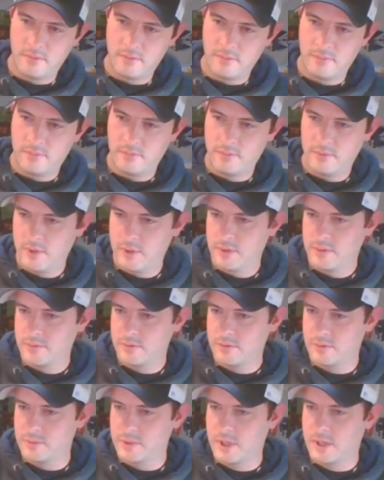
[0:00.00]
That's
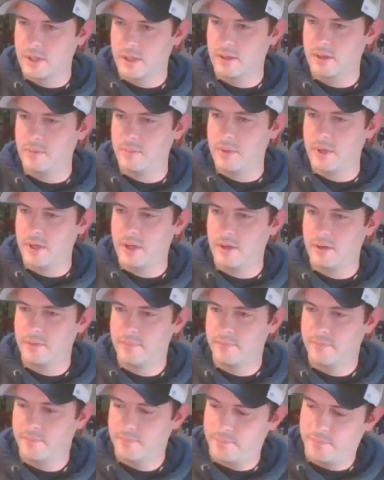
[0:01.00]
what I'm talking about.
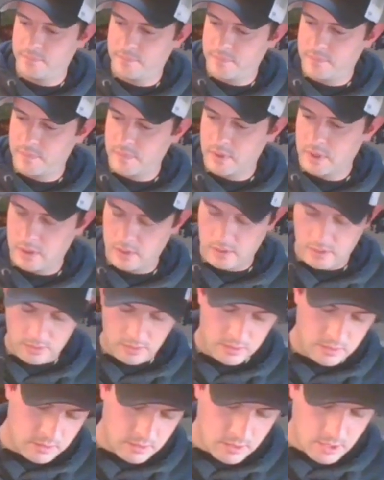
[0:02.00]

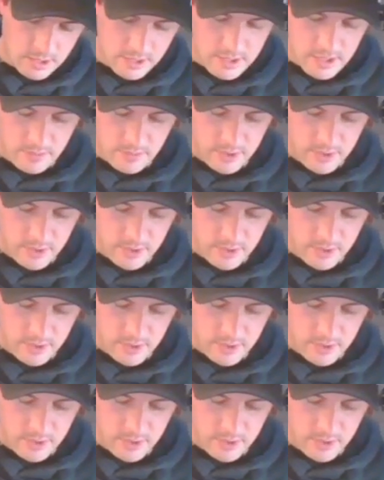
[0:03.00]
All right,